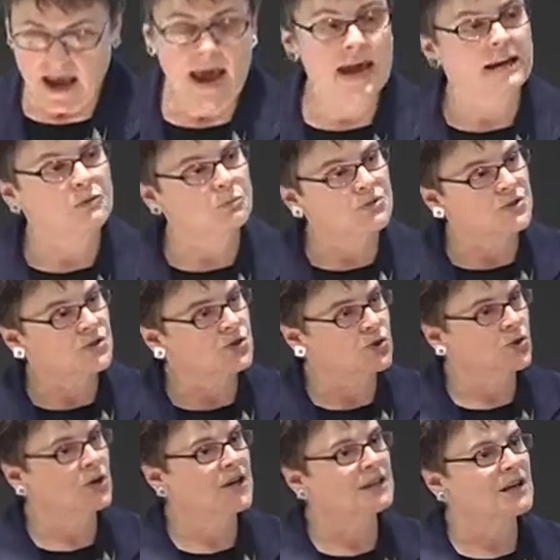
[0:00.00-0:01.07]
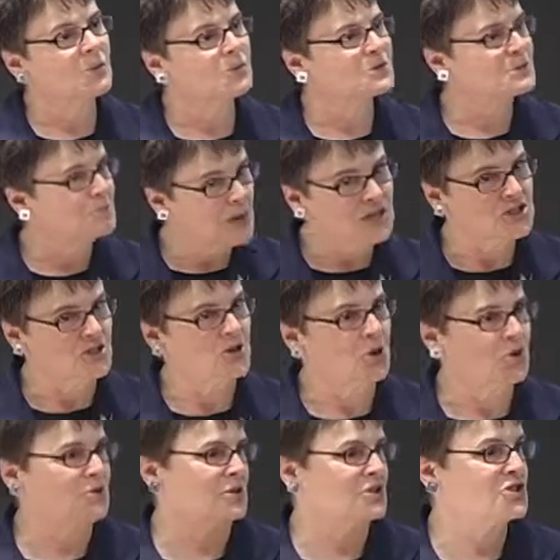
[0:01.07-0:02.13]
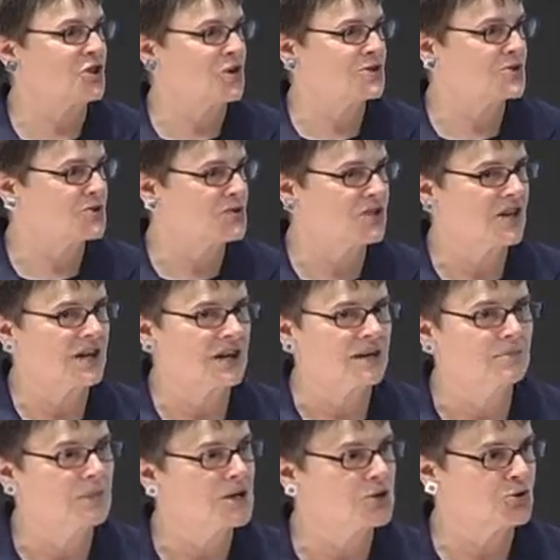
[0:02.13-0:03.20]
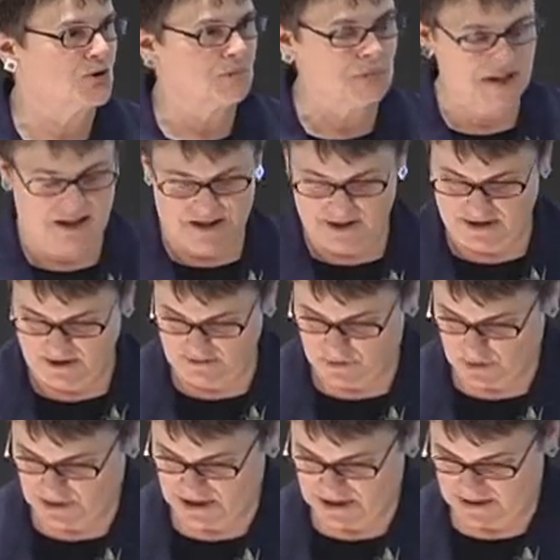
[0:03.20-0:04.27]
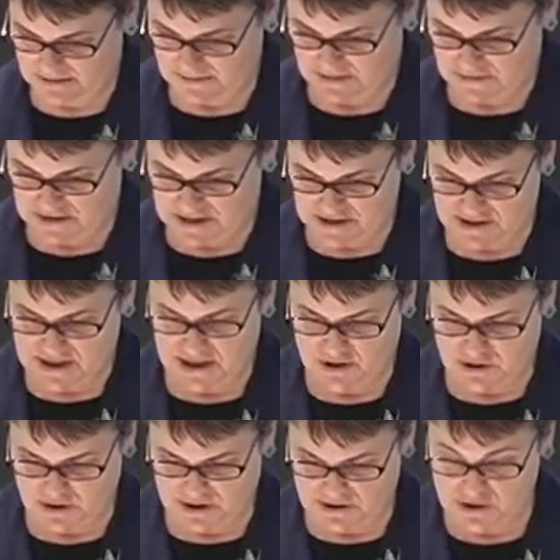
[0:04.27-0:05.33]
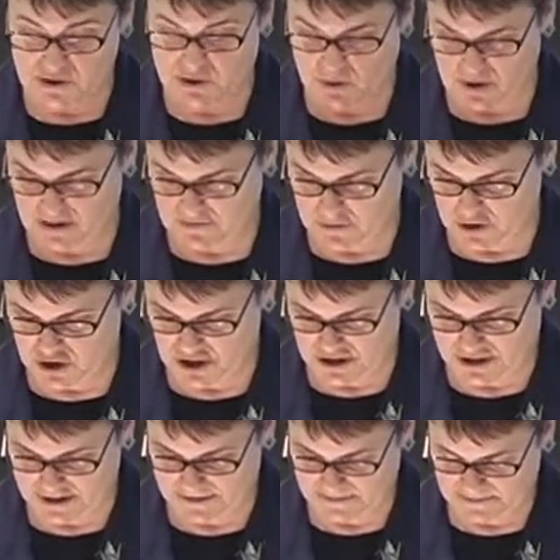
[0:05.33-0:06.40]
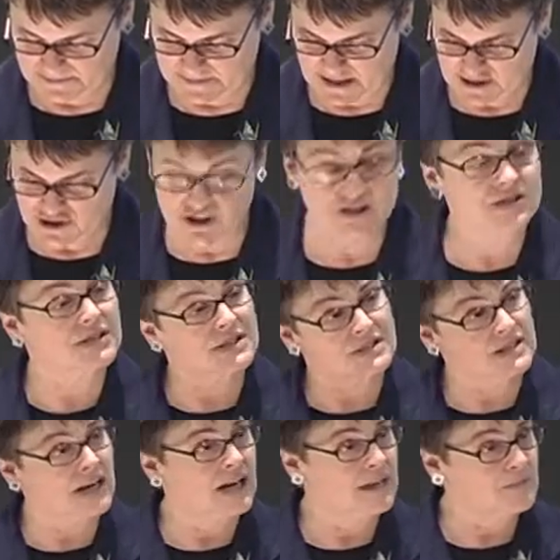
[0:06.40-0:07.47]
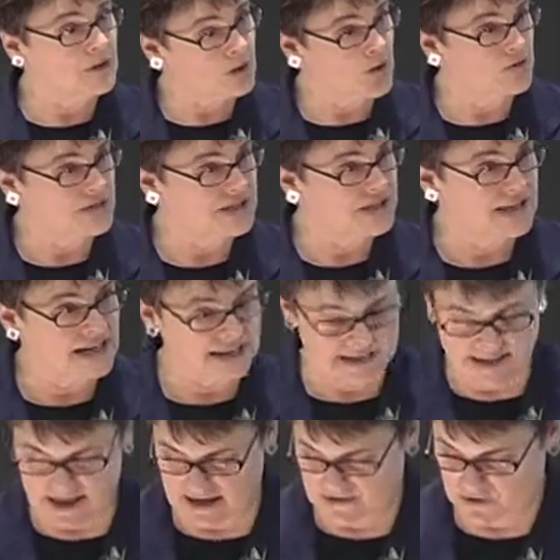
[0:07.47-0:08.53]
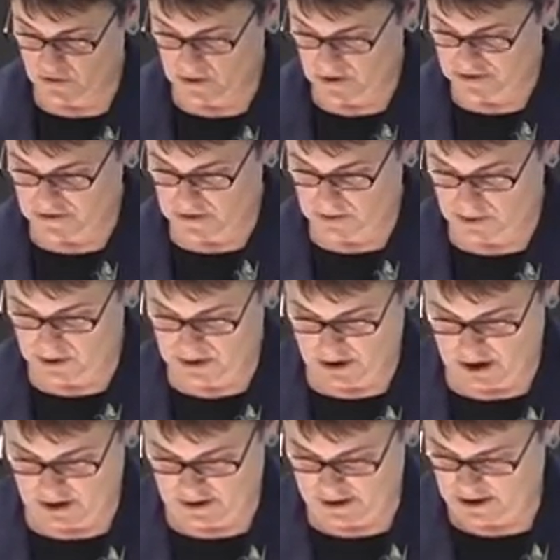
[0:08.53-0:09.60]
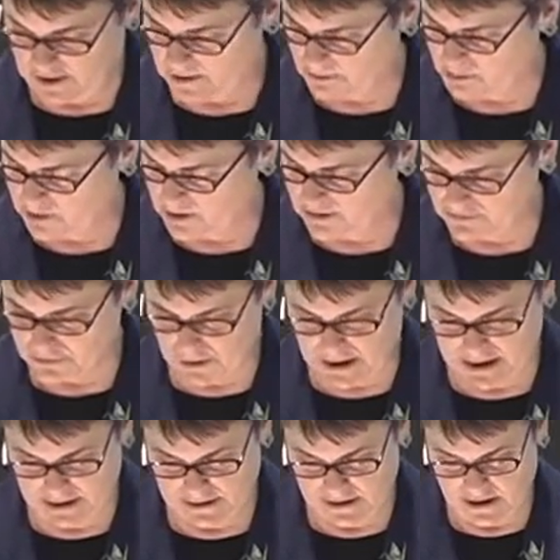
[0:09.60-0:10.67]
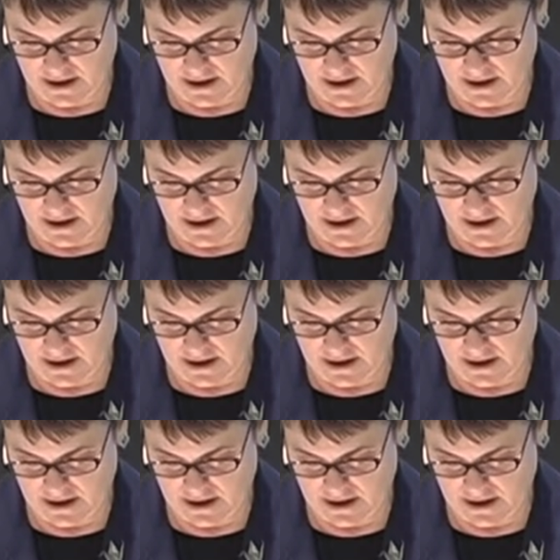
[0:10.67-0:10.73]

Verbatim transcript: And it was a story that was much told in Chaucer's time, much repeated in the 14th and 15th centuries, the story of Virginia just at the time that all these saints' lives are also uh, uh, proliferating.